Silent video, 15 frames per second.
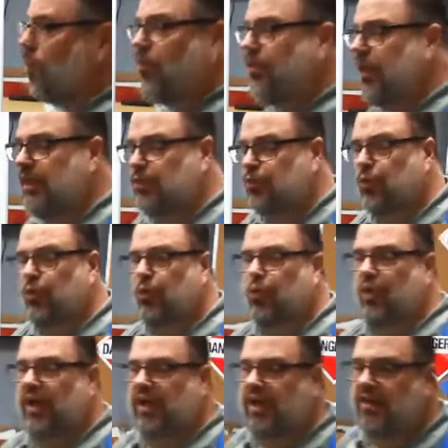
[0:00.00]
things real
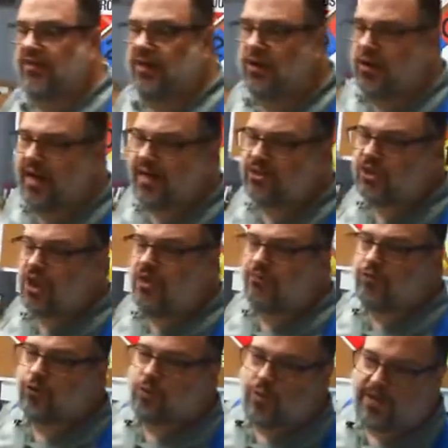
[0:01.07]
quick, and then our HazCon
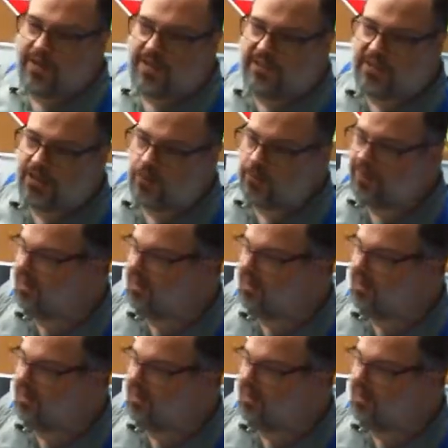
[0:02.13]
for 2018 will be